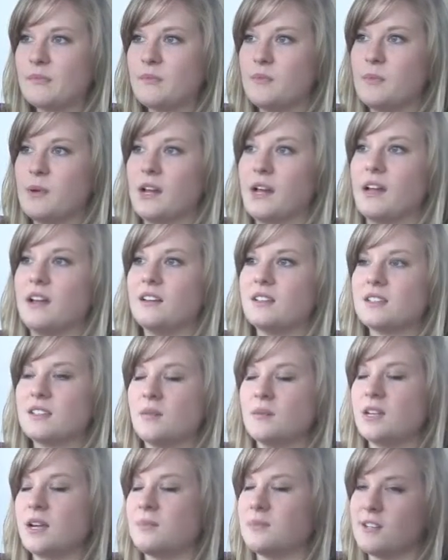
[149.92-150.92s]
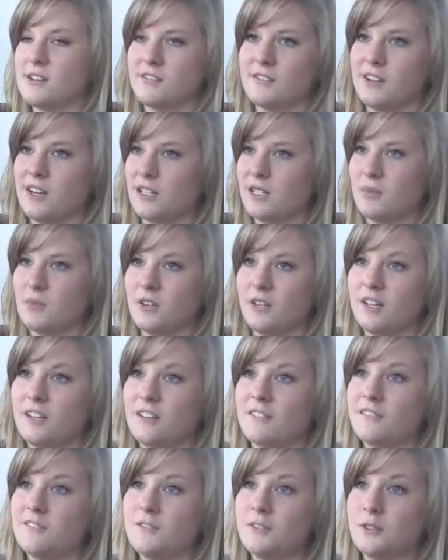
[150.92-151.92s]
But sometimes I forget to bring
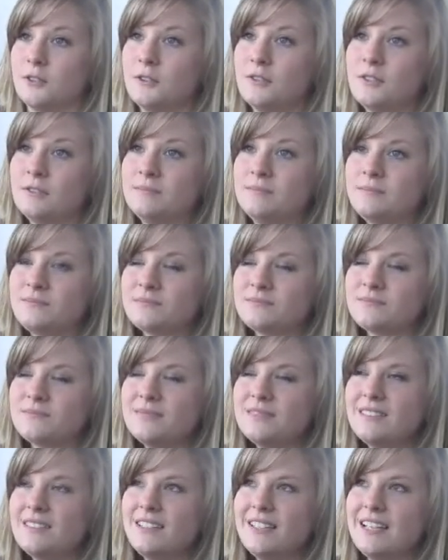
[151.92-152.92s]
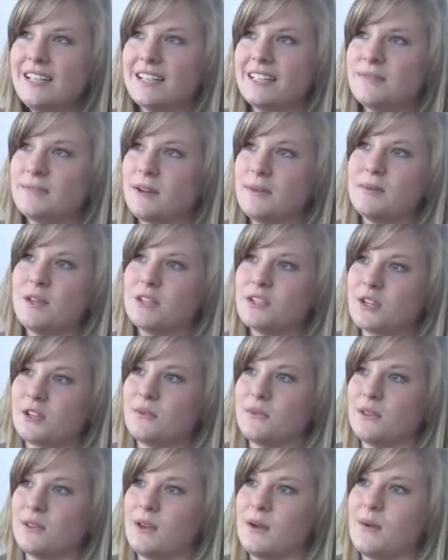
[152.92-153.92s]
enough food, and my blood
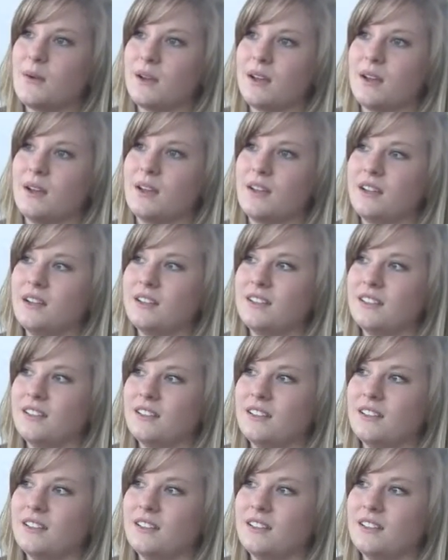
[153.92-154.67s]
sugar went low, and I